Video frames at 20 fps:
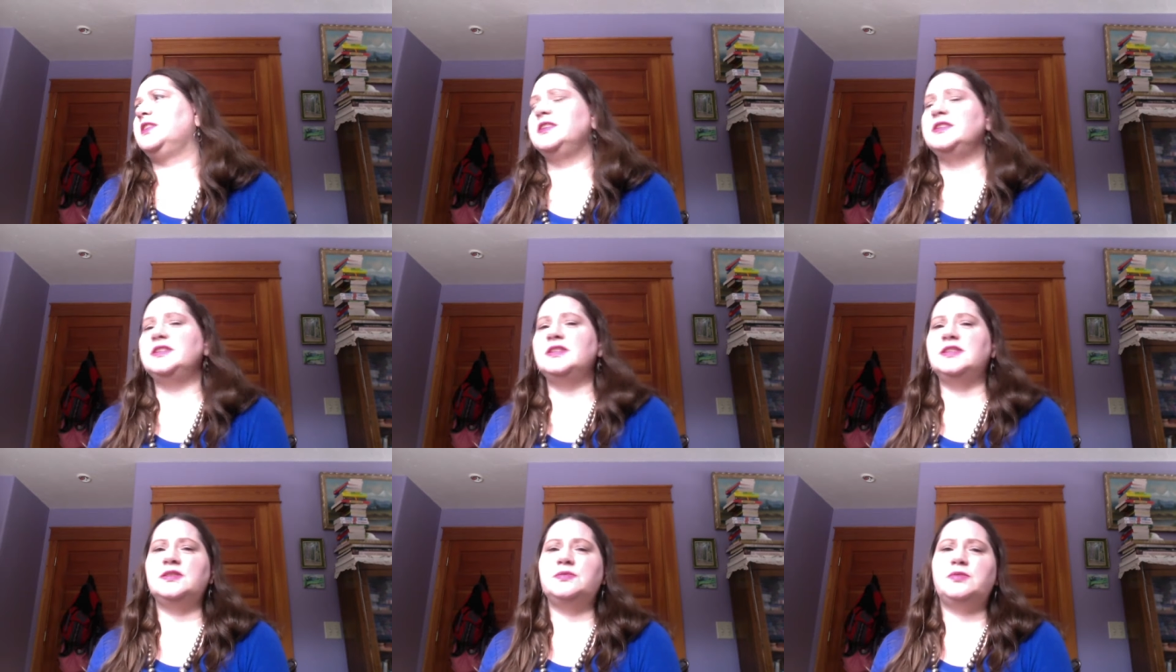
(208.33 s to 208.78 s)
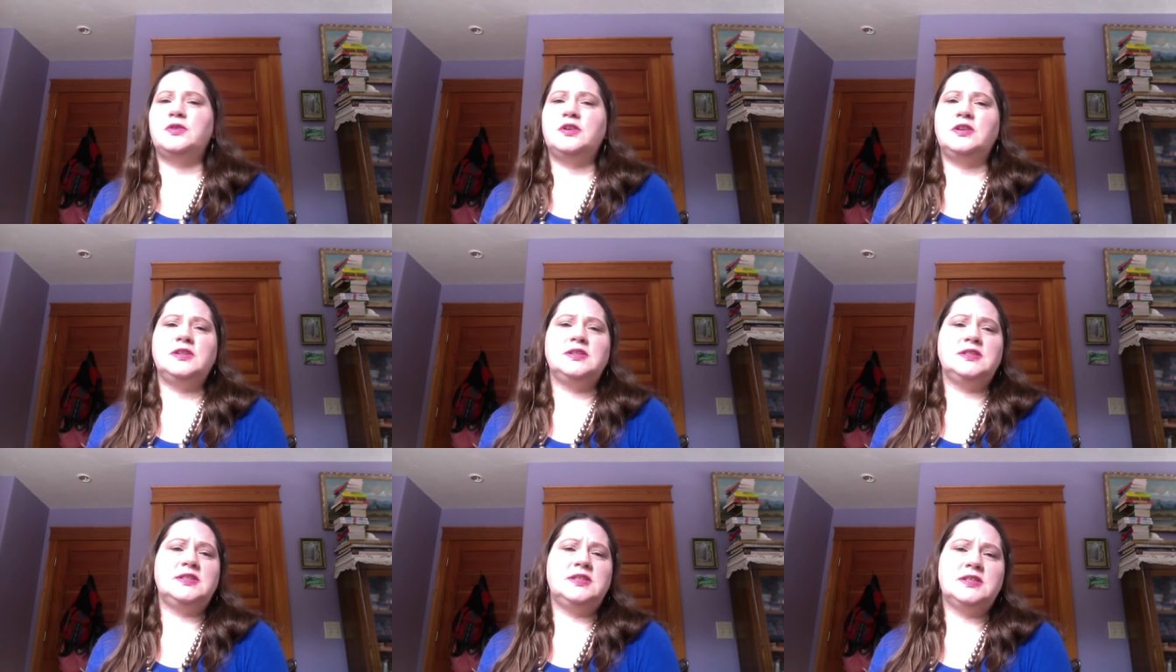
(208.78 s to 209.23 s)
because this
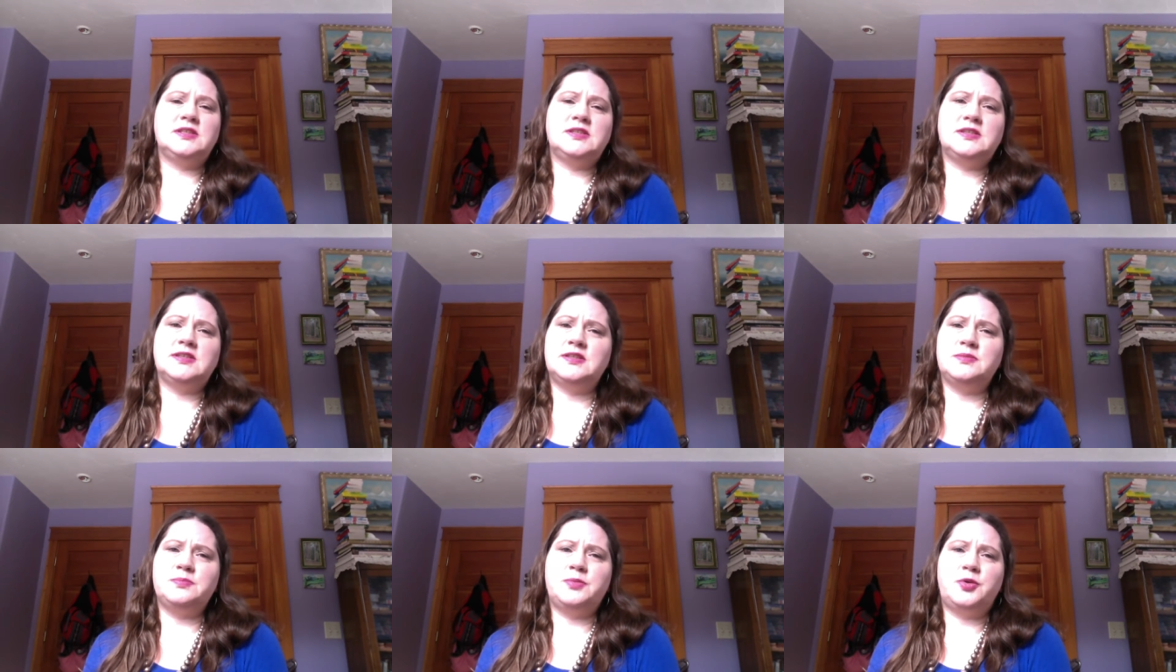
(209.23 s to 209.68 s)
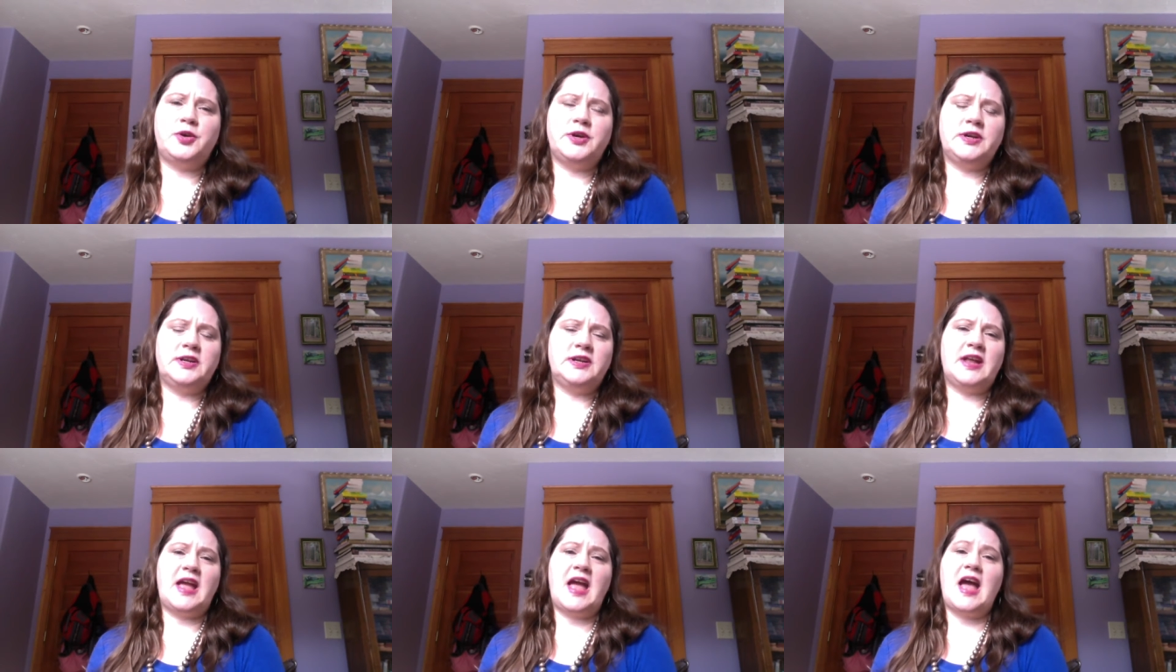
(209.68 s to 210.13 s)
world is just as
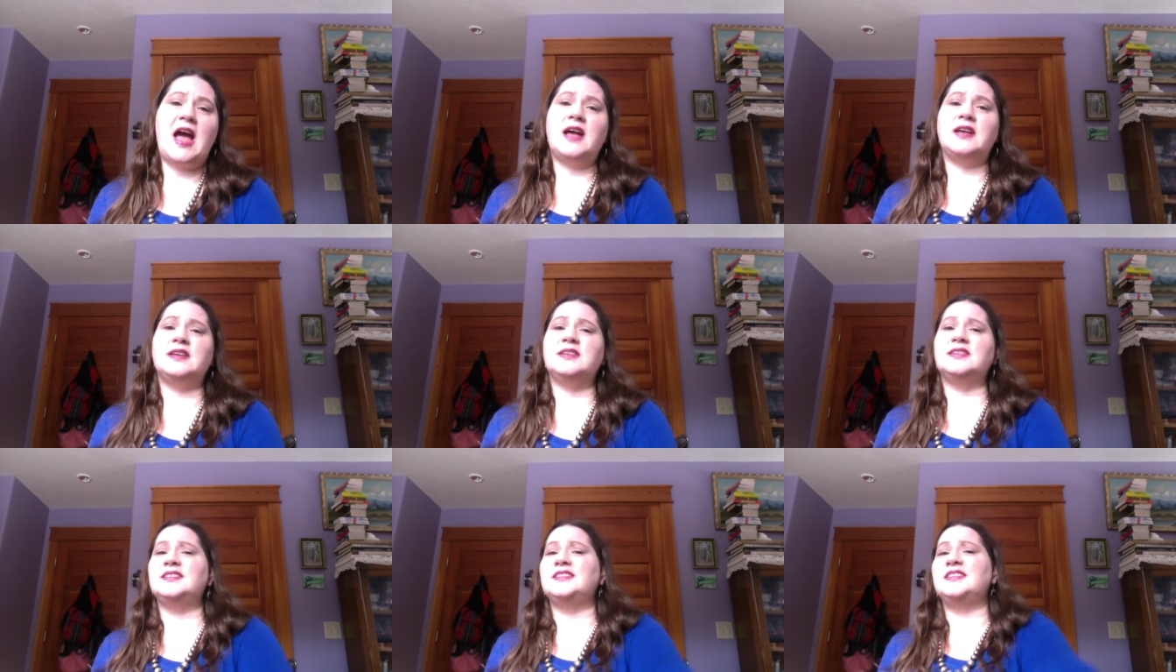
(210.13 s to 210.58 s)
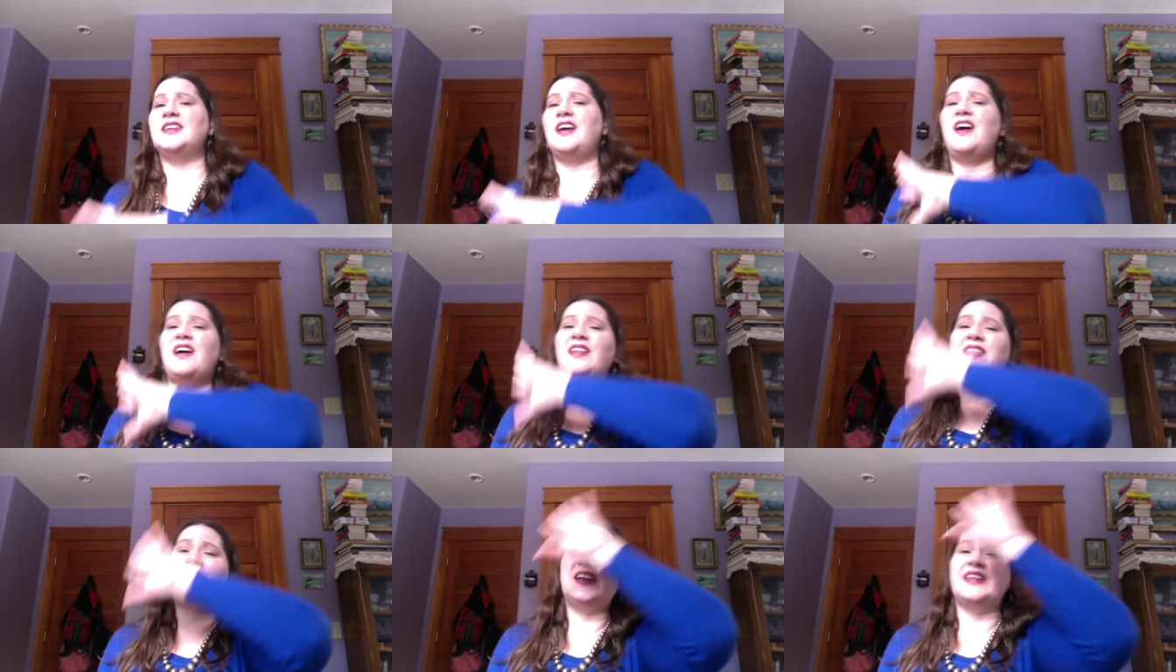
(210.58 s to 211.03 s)
important as
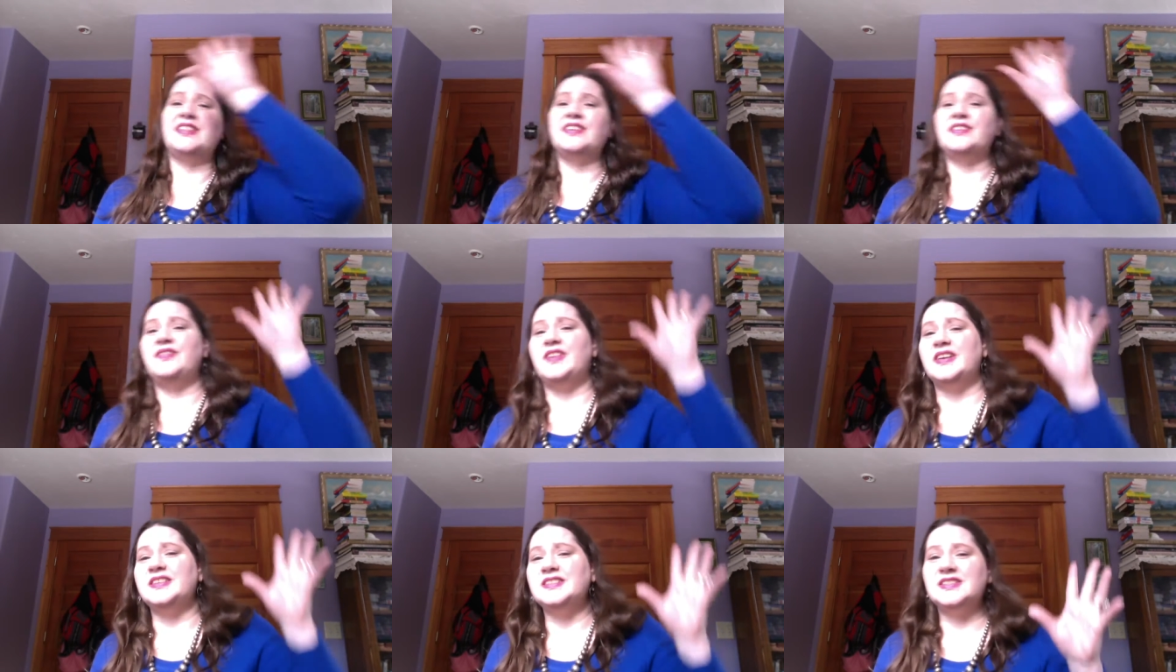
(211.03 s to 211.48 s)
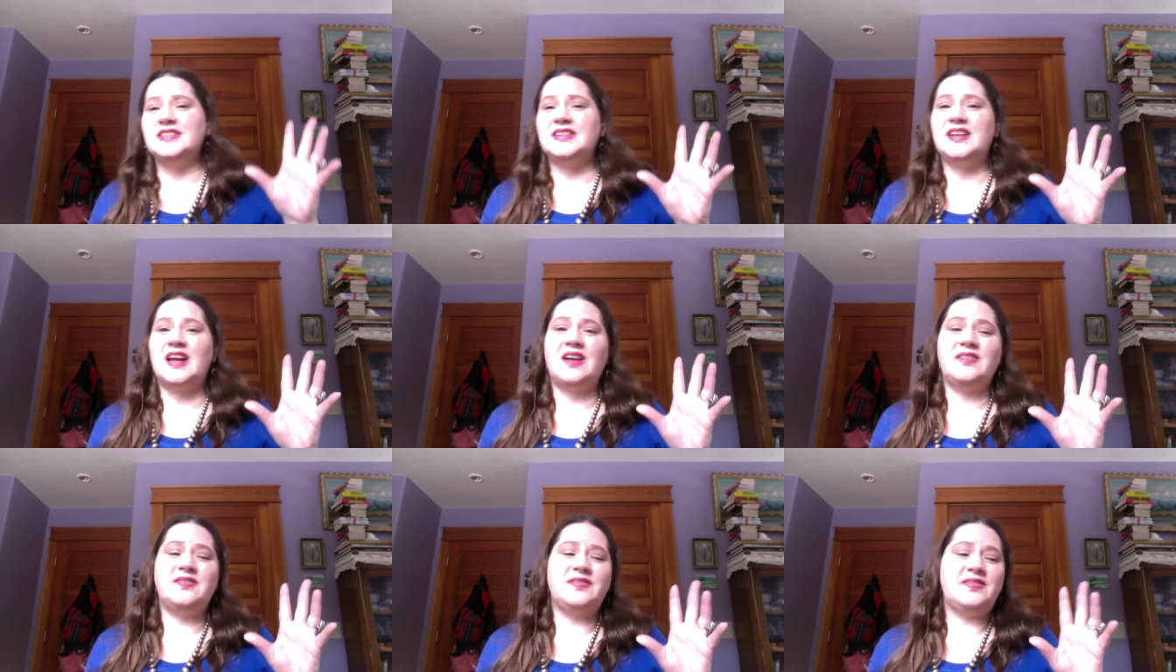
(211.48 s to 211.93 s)
all that other fun
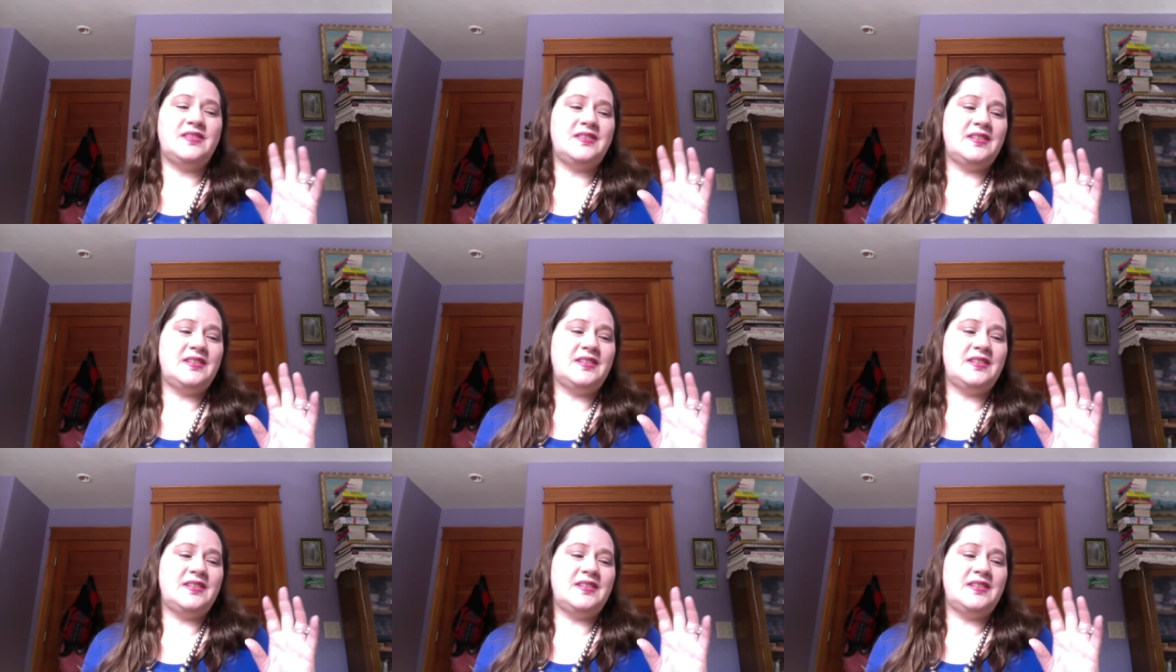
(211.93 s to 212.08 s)
stuff.